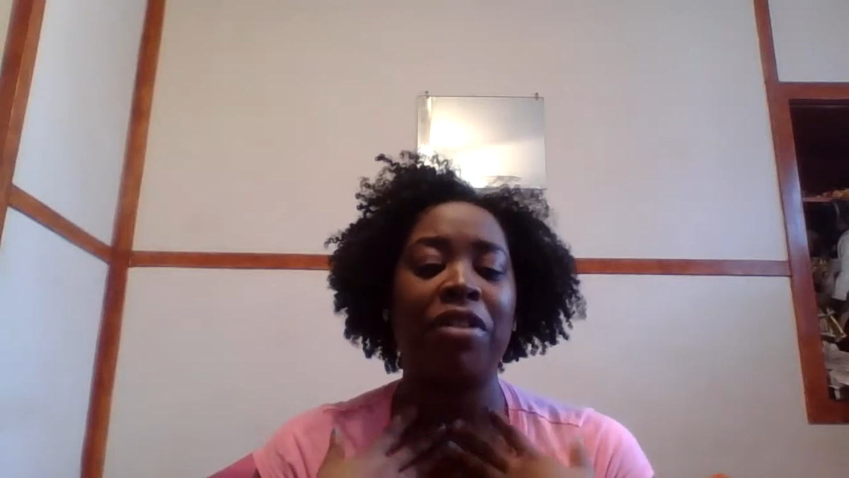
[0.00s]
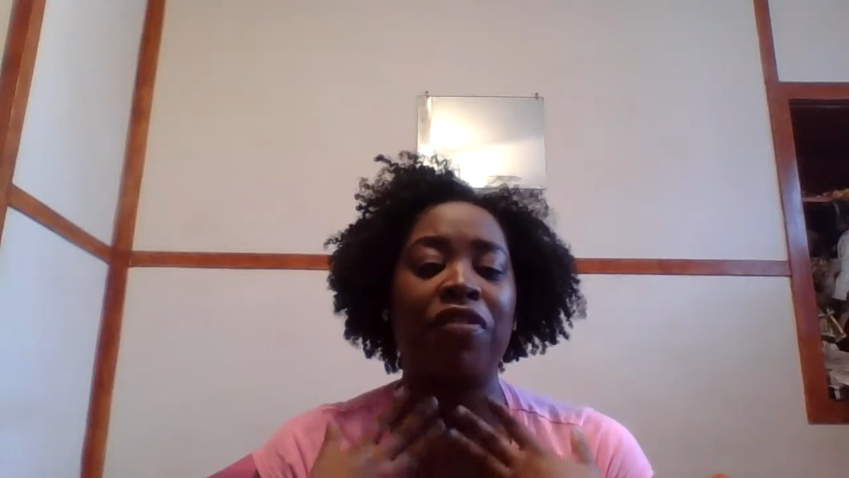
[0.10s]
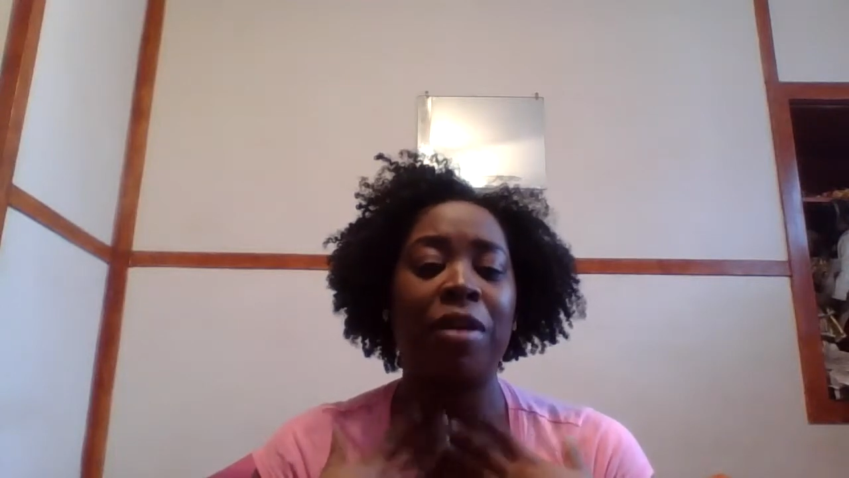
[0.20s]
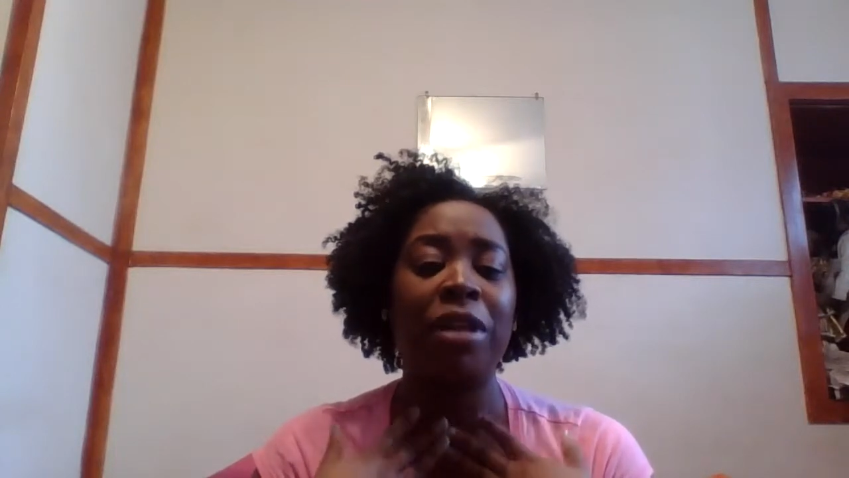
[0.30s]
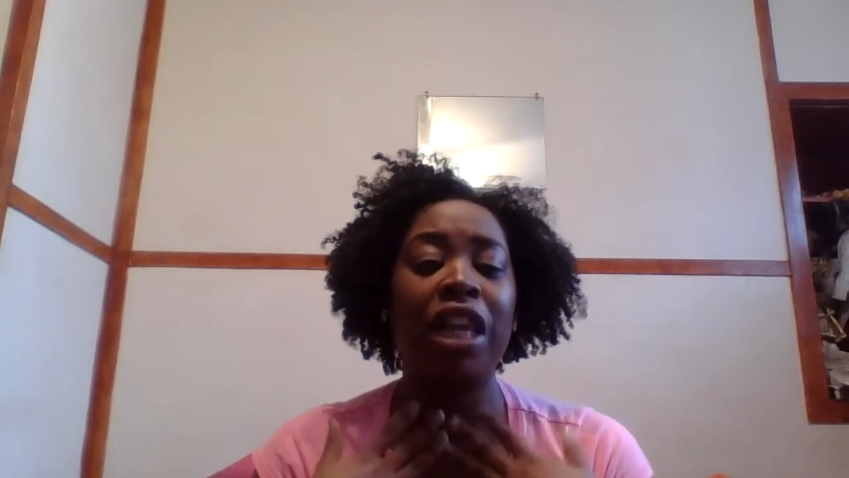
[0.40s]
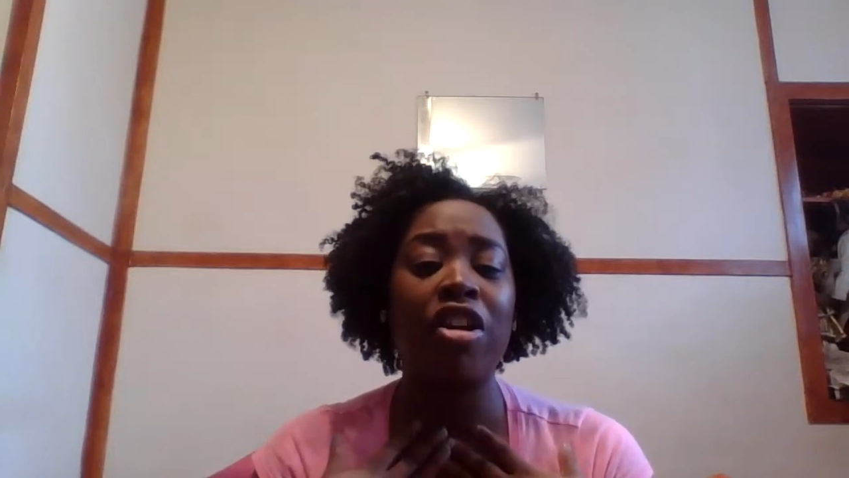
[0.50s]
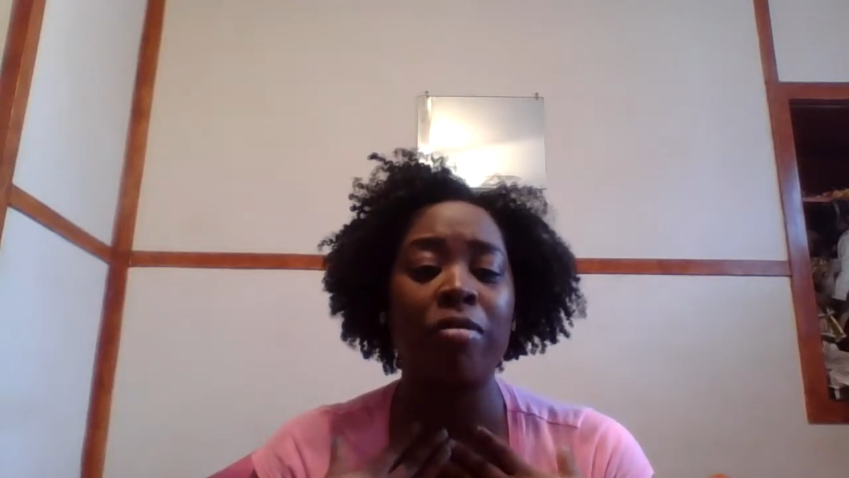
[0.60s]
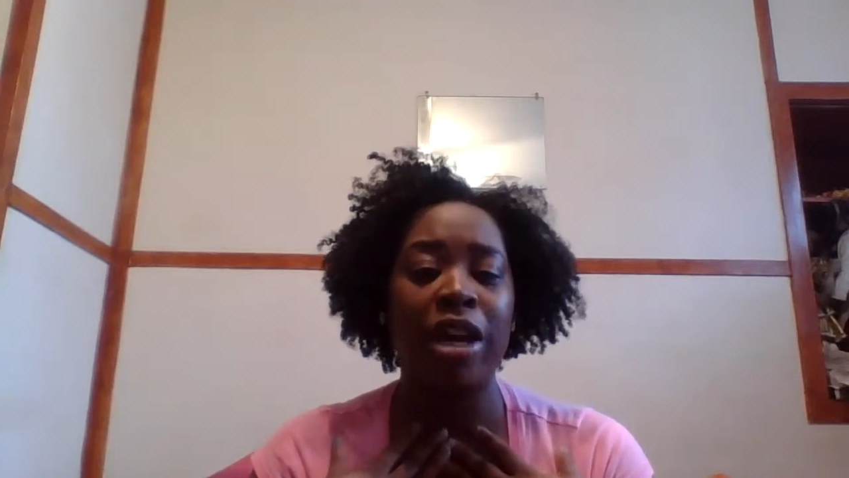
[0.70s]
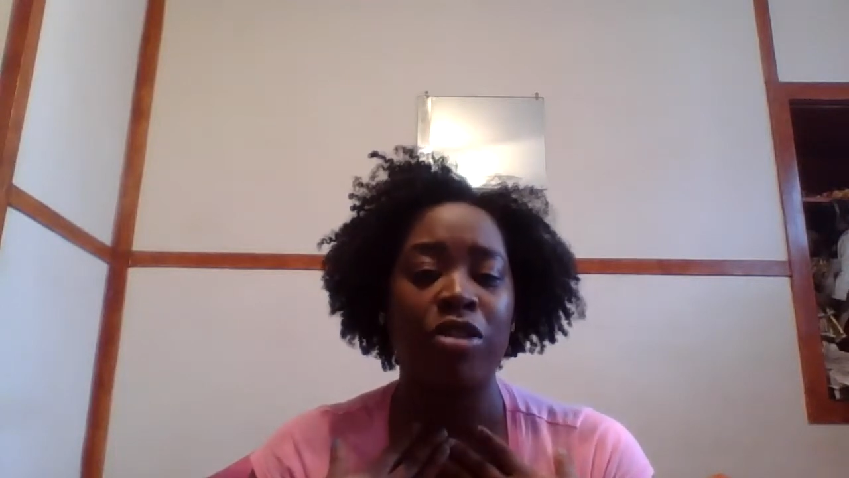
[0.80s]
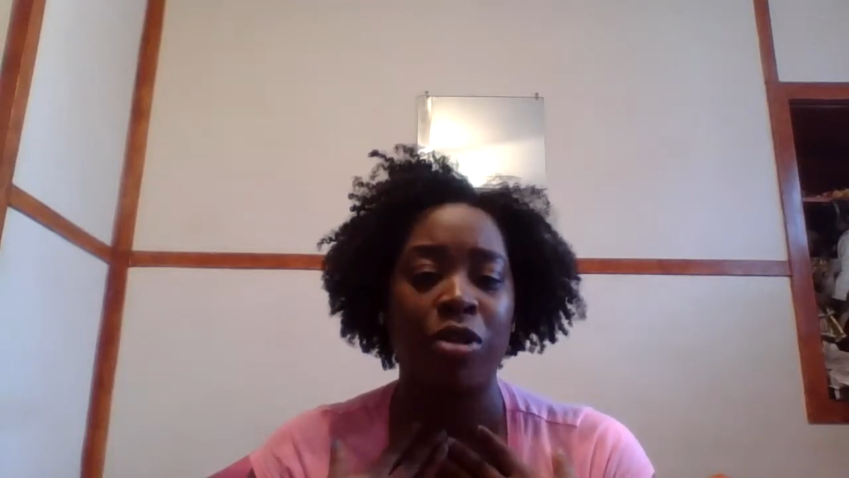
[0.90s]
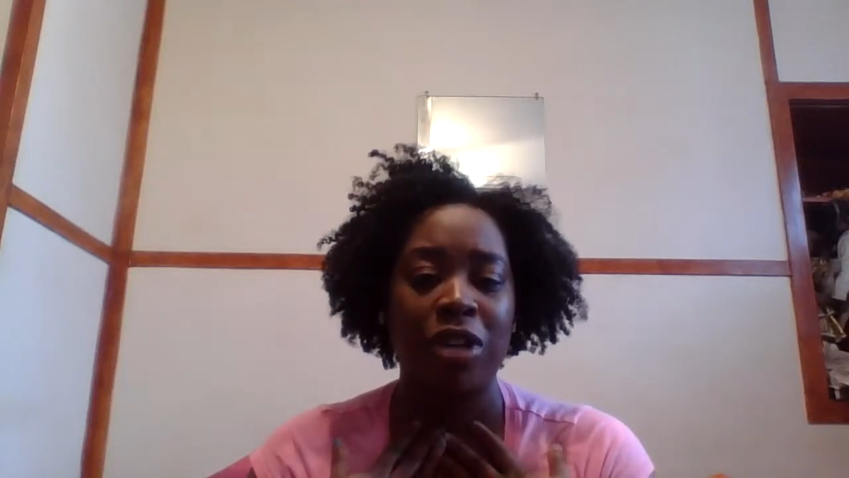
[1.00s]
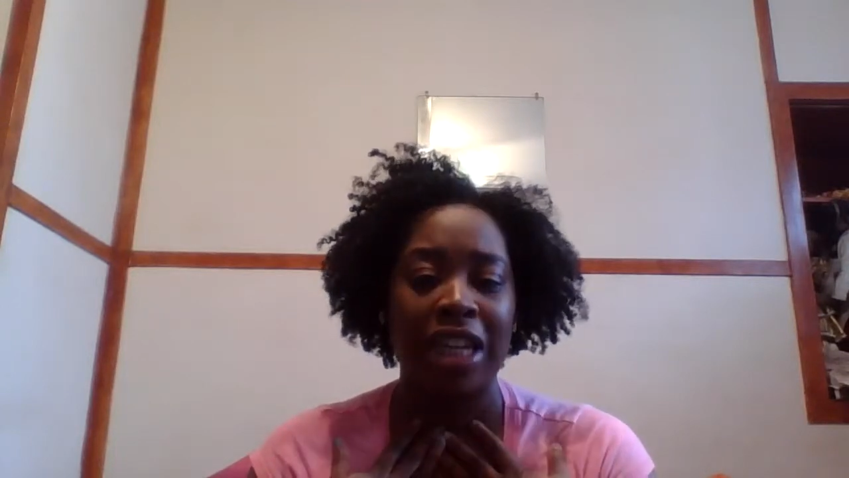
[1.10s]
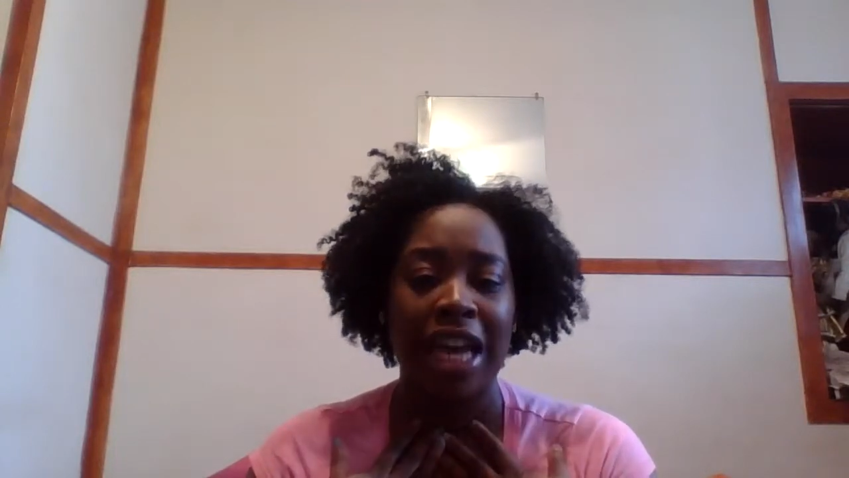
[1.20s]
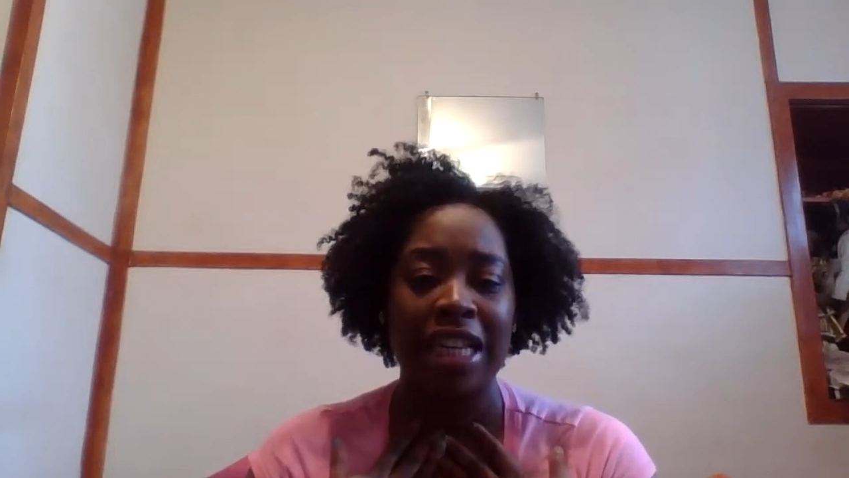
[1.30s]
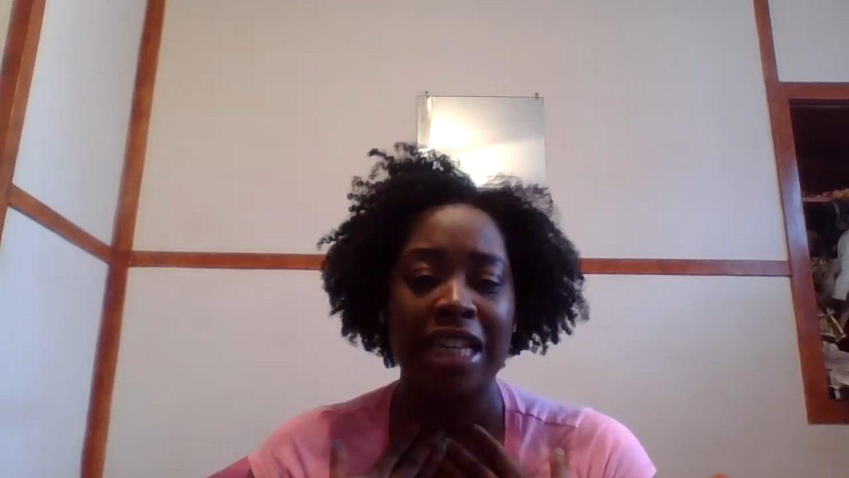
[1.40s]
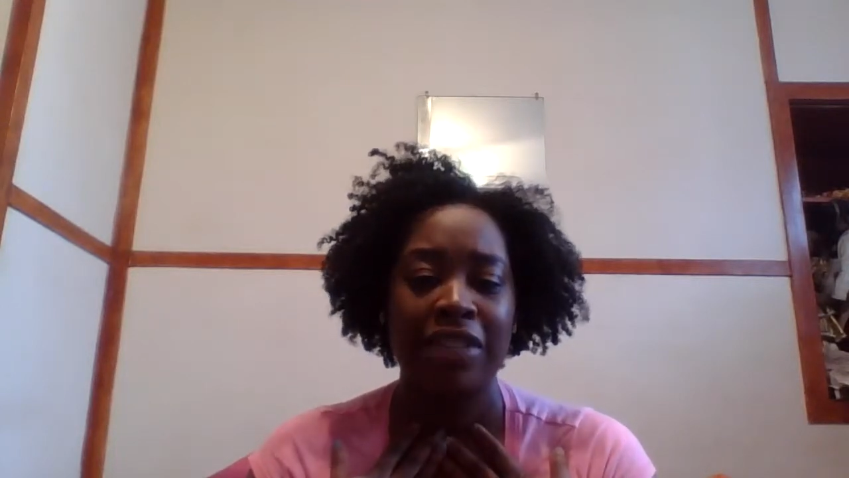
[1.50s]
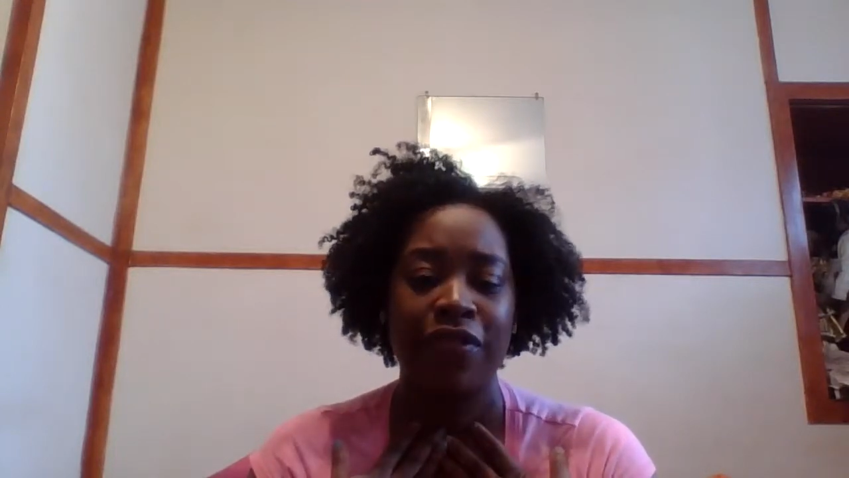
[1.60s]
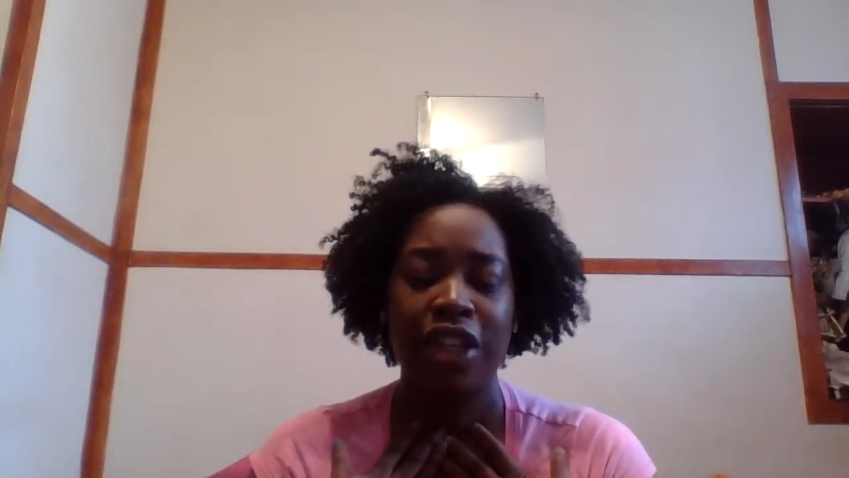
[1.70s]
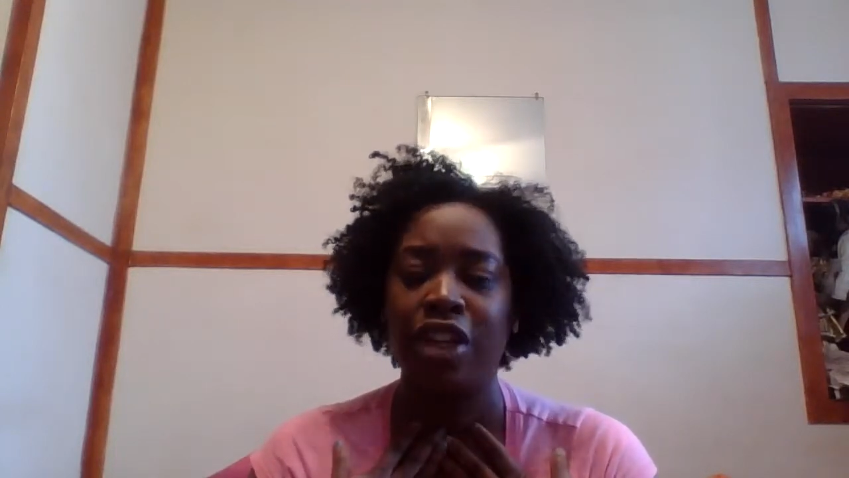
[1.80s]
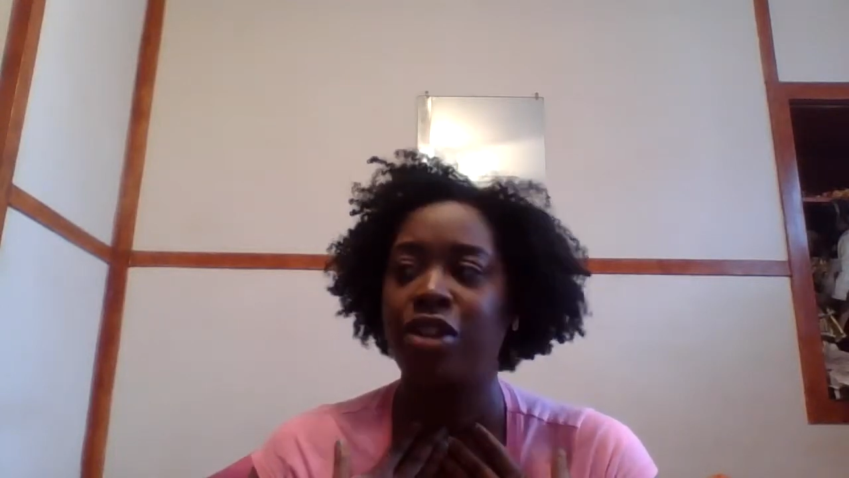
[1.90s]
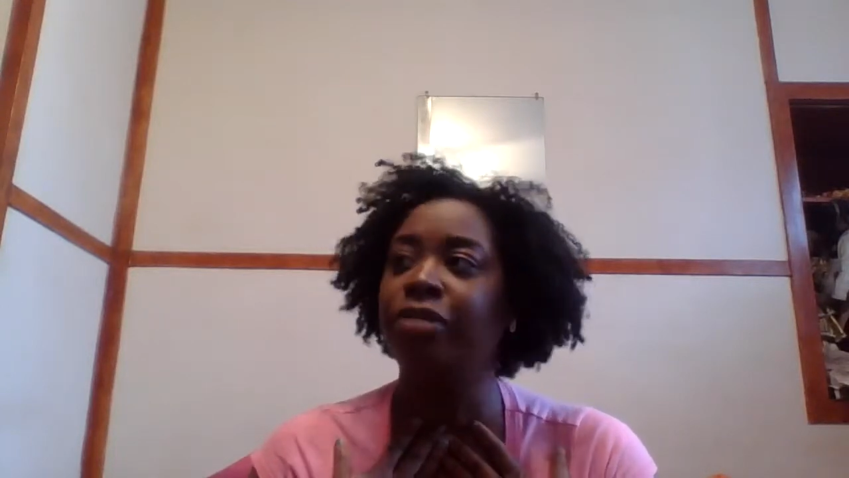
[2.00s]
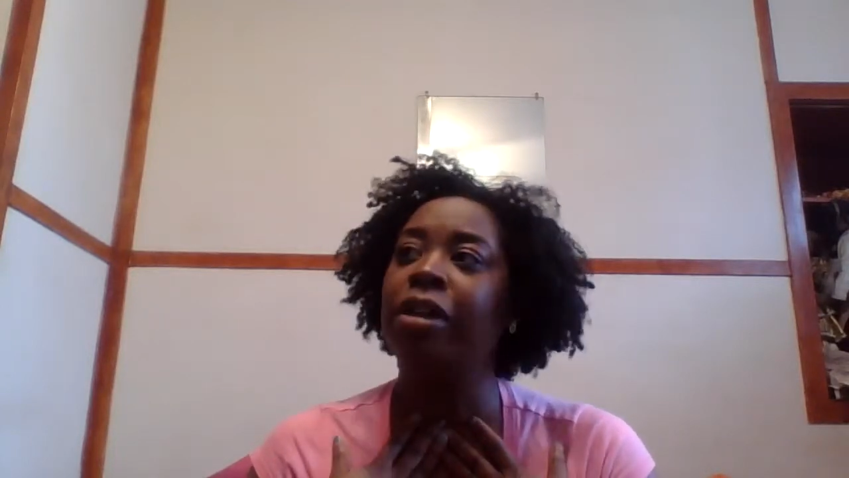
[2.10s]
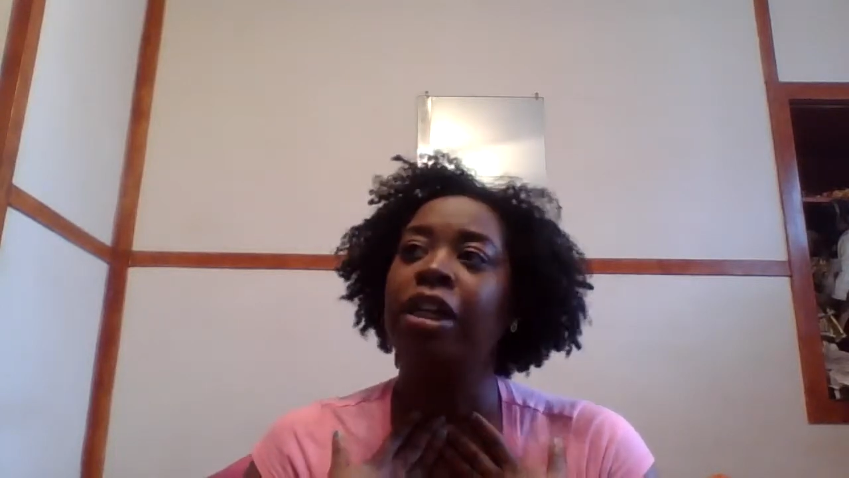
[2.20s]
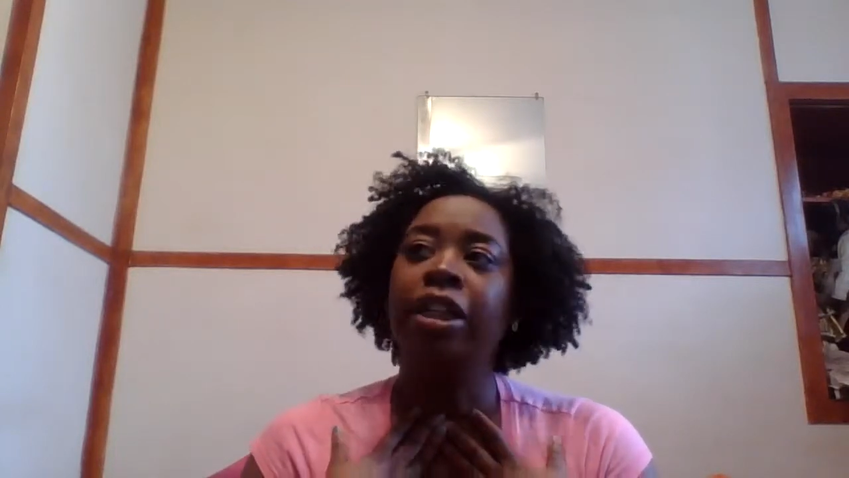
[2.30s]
if I'm clearing my throat a lot in this video.